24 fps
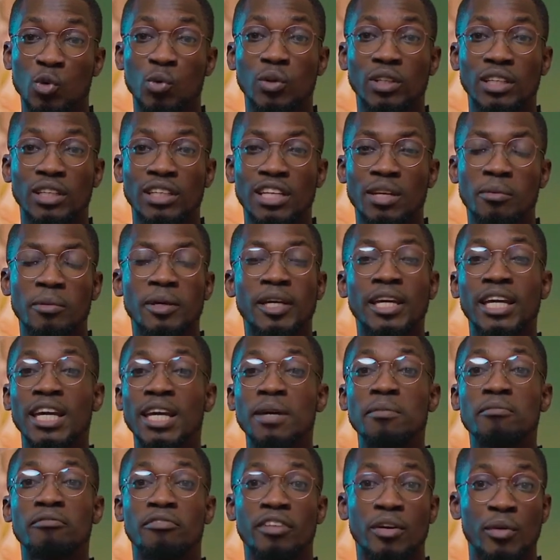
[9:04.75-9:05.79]
doing it, they
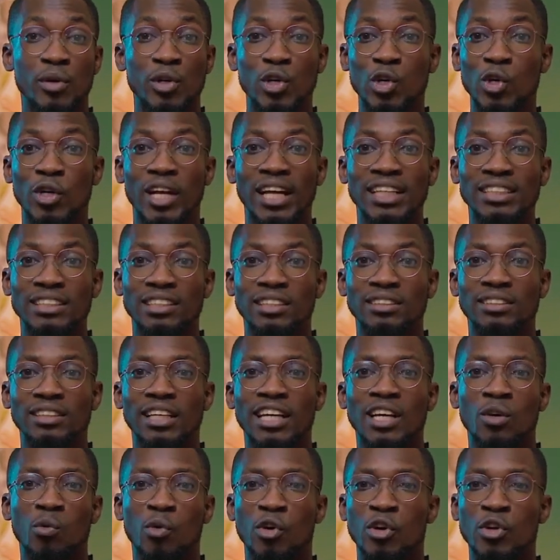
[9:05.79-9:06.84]
became very good at it
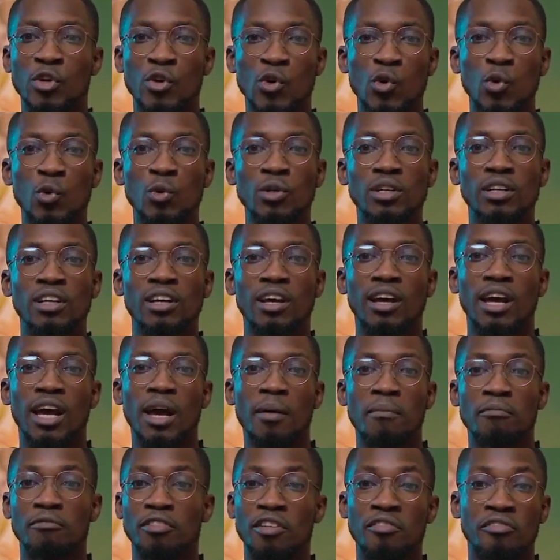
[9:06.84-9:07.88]
and were
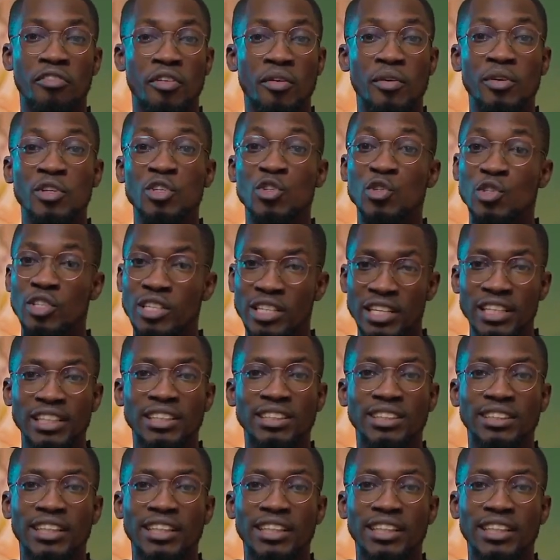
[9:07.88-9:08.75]
known for very unique